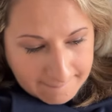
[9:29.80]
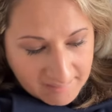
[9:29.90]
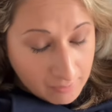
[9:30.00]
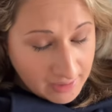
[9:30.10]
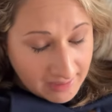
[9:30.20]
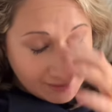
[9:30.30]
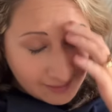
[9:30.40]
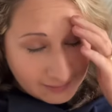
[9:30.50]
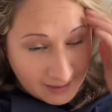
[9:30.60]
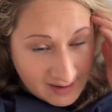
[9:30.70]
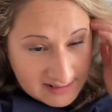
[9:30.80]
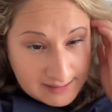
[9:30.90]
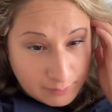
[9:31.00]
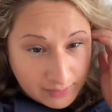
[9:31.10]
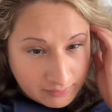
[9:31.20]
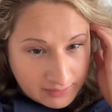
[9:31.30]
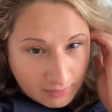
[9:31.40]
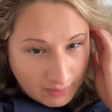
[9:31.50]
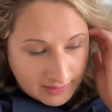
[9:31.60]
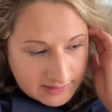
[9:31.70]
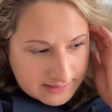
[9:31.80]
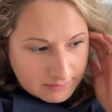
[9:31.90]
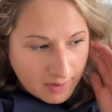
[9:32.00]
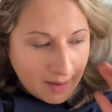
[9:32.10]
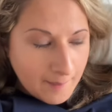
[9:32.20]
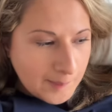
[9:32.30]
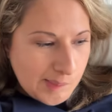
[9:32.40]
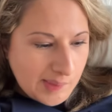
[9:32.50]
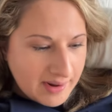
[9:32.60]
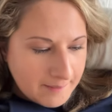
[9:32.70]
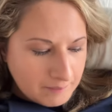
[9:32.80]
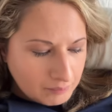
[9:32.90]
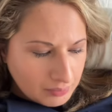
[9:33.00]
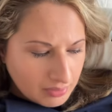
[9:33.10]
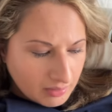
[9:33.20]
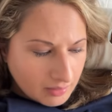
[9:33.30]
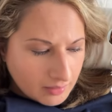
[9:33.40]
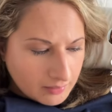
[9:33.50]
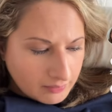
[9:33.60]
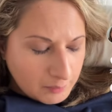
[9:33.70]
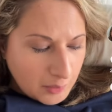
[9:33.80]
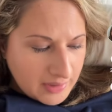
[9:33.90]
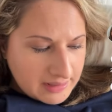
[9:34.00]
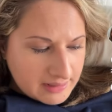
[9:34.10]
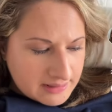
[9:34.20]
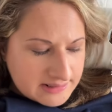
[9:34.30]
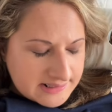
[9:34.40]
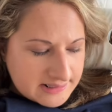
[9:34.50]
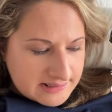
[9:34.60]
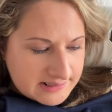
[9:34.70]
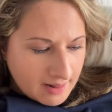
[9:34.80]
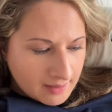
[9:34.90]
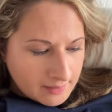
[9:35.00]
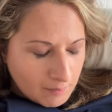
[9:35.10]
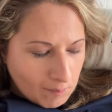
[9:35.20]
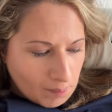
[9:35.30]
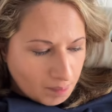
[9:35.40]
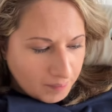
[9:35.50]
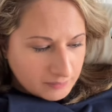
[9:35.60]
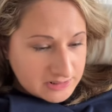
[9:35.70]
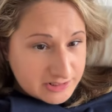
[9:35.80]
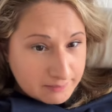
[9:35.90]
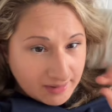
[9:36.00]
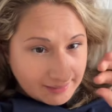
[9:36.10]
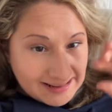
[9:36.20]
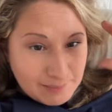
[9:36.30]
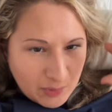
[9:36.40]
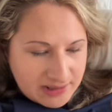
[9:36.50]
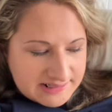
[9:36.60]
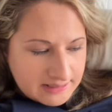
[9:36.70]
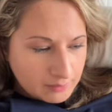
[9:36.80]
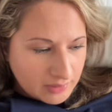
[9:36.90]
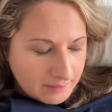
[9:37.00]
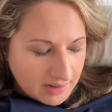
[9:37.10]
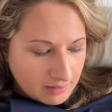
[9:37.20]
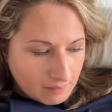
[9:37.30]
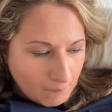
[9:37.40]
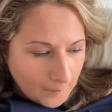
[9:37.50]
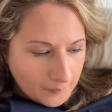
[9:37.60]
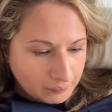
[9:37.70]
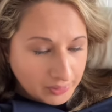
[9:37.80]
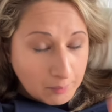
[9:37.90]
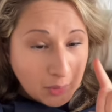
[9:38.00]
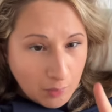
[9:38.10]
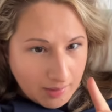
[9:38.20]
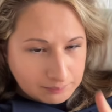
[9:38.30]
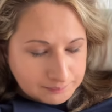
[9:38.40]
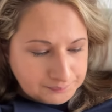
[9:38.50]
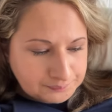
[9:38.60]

Okay, I got derailed in all this. But the point is that there's some like key points that I want to make. Number one,